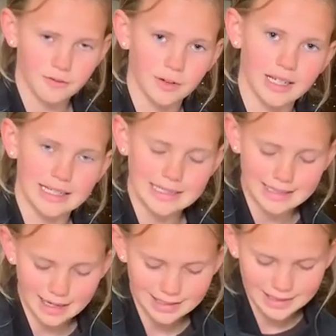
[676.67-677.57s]
for any
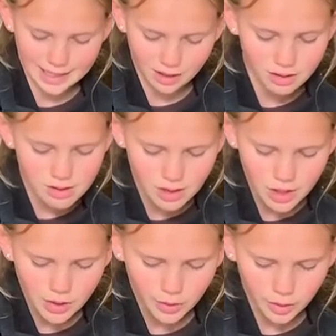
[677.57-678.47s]
dead tail
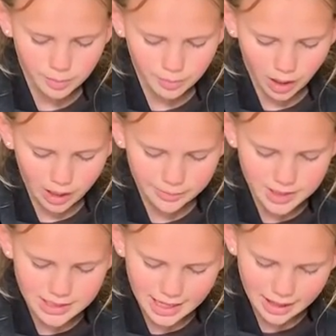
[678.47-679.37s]
or
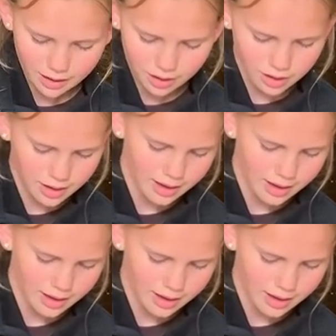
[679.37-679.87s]
bobbed tail.